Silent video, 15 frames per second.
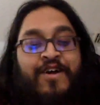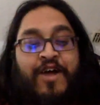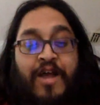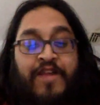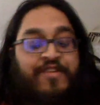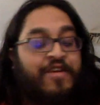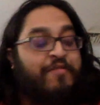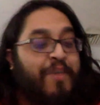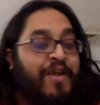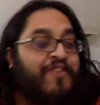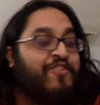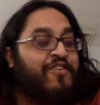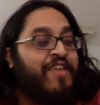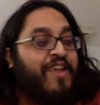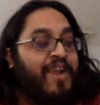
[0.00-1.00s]
I did
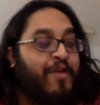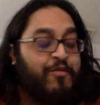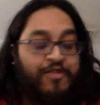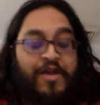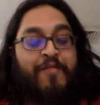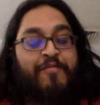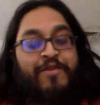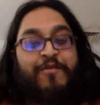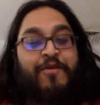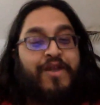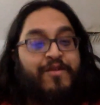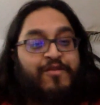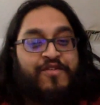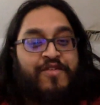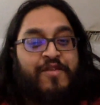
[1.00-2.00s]
mention that I was happier when
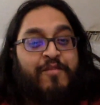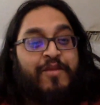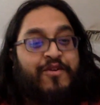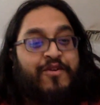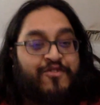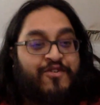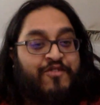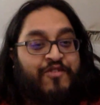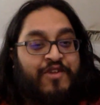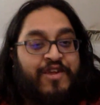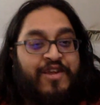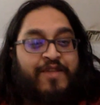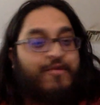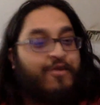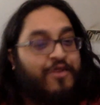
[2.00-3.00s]
it was in the Mir server
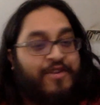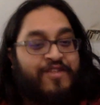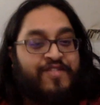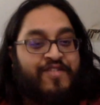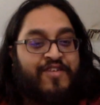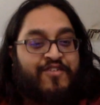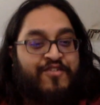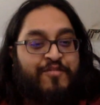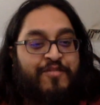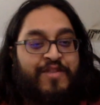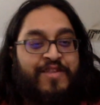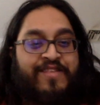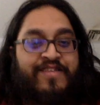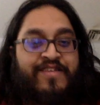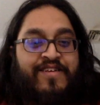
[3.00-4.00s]
GitHub organization, but
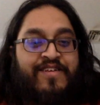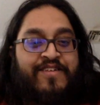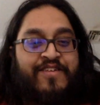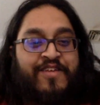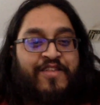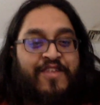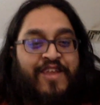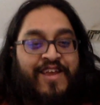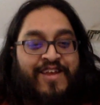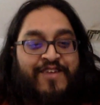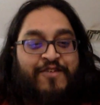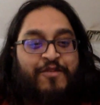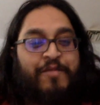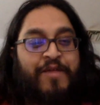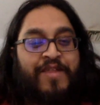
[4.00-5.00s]
nothing I can
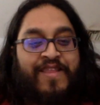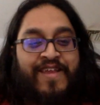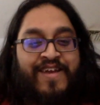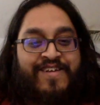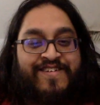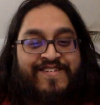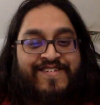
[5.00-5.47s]
do about that.